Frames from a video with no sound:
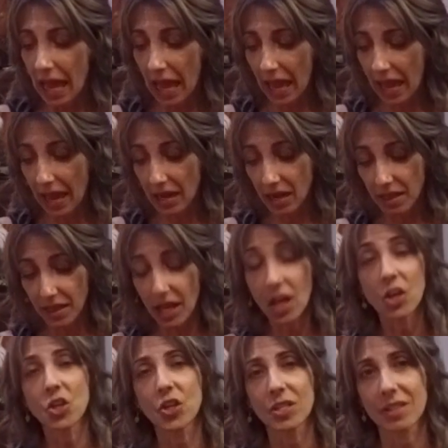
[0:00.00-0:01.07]
And they
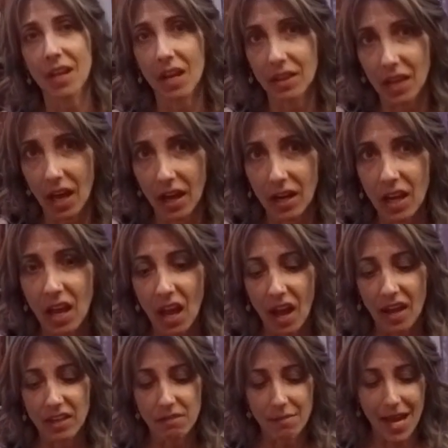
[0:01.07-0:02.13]
understand that.
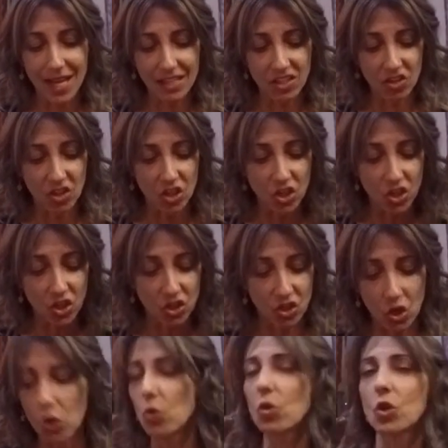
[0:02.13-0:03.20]
And the masculine is
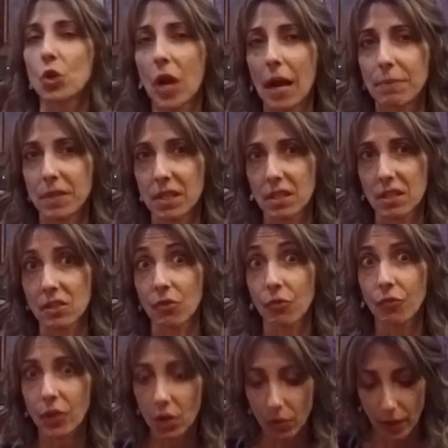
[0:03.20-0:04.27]
so trapped in this
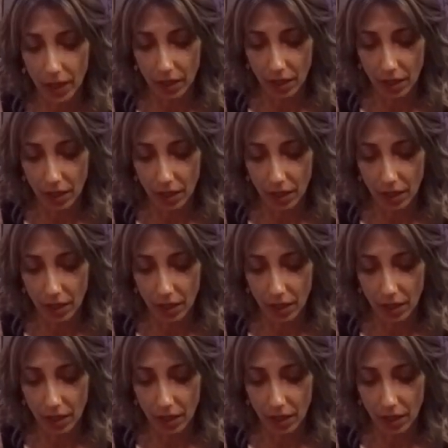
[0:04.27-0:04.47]
fear right